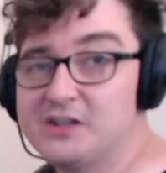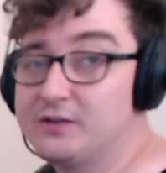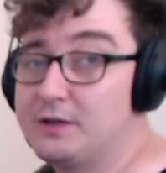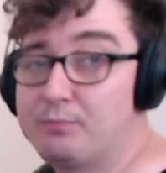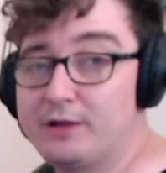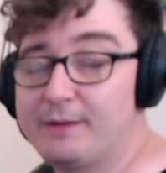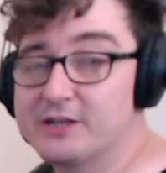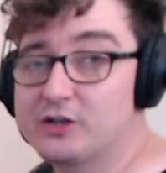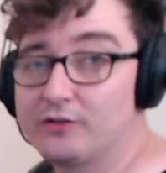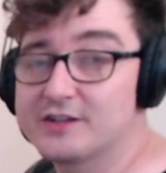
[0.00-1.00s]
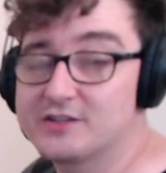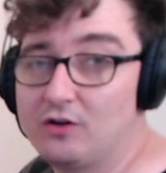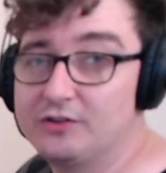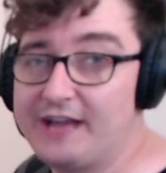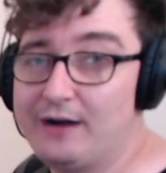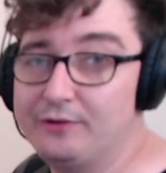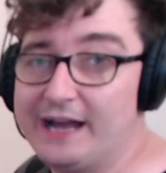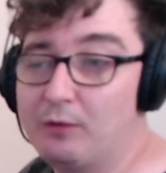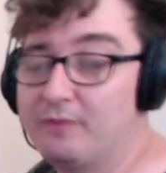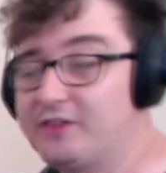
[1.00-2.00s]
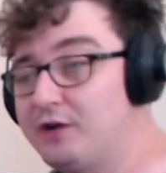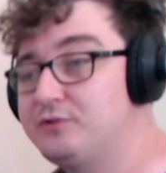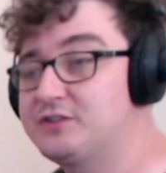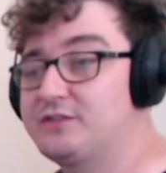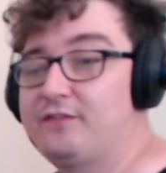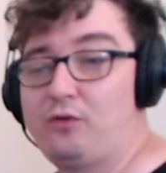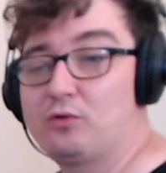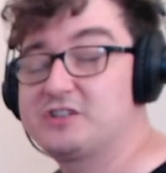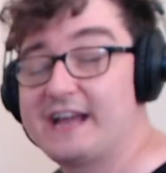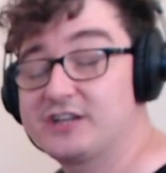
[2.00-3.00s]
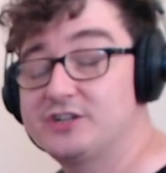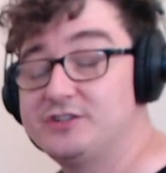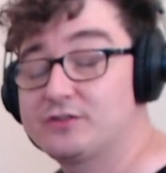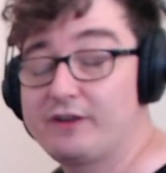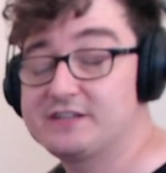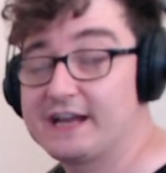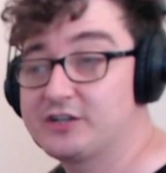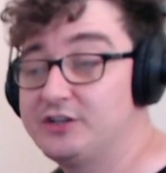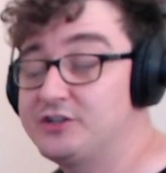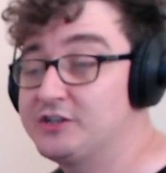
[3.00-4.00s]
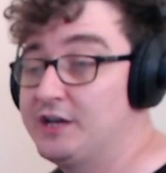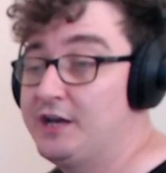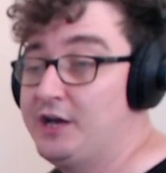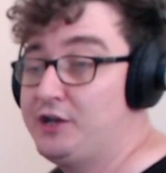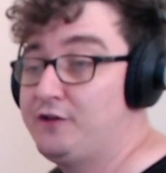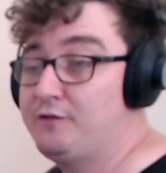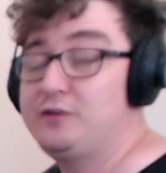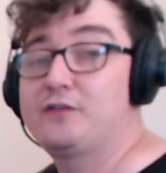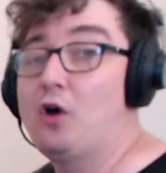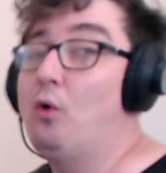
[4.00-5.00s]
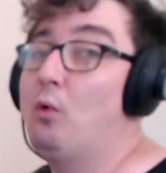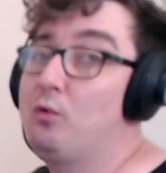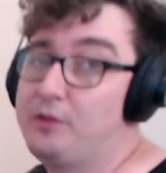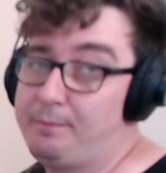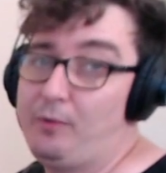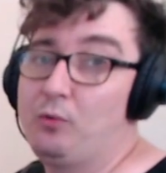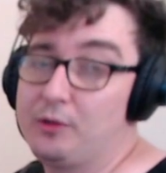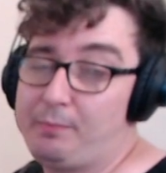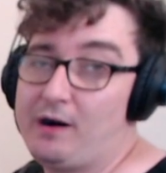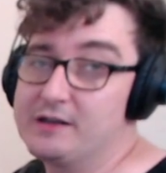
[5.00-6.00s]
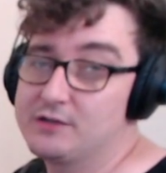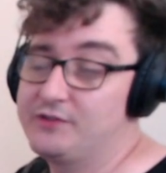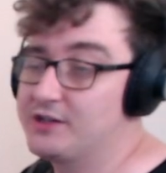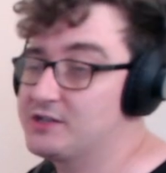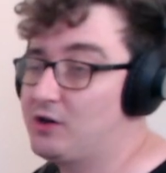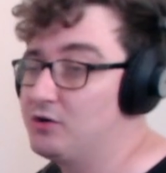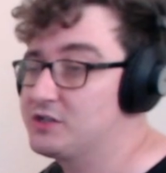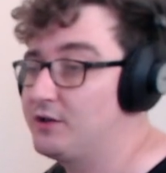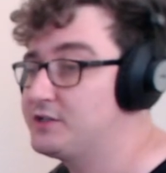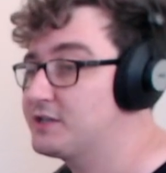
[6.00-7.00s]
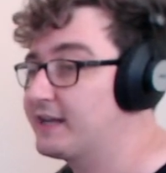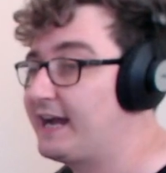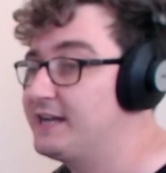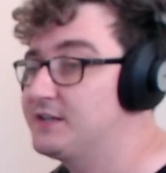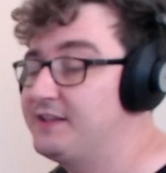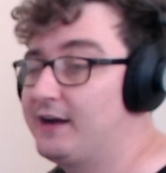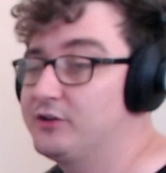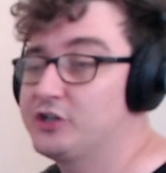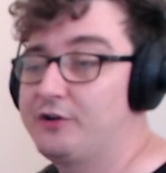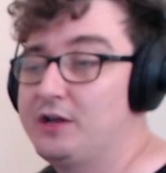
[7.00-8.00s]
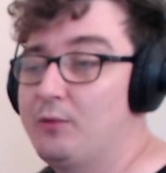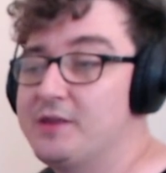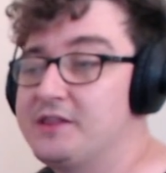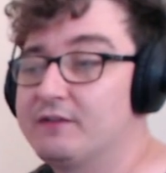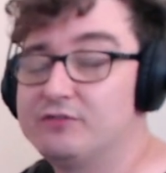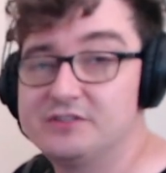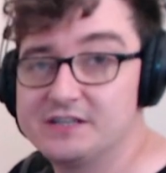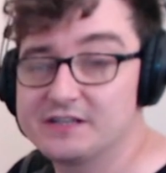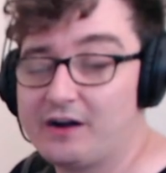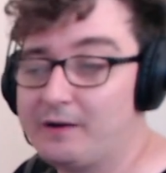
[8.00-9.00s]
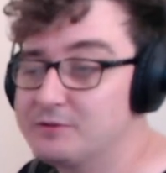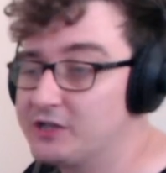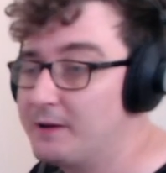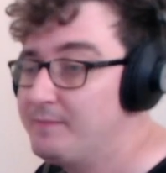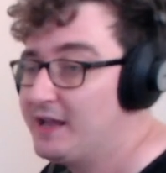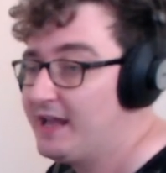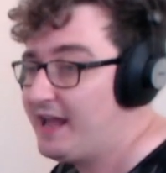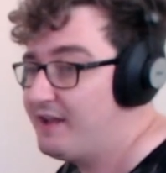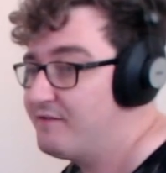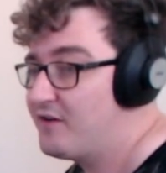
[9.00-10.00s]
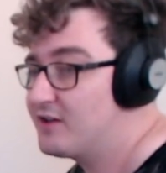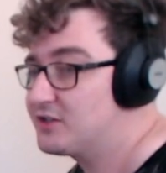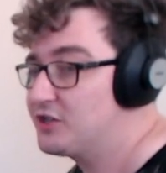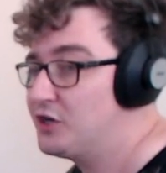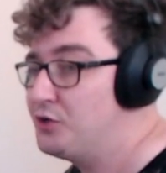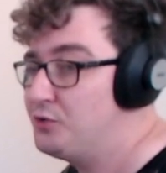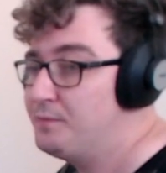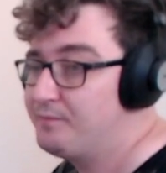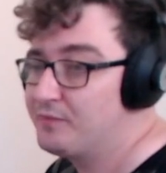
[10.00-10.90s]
So you pretty much got the song down now. With those four sections, three sections, you, have got all the, all the parts of the song. So it's just a case of now showing you where the differences are. So in verse 2,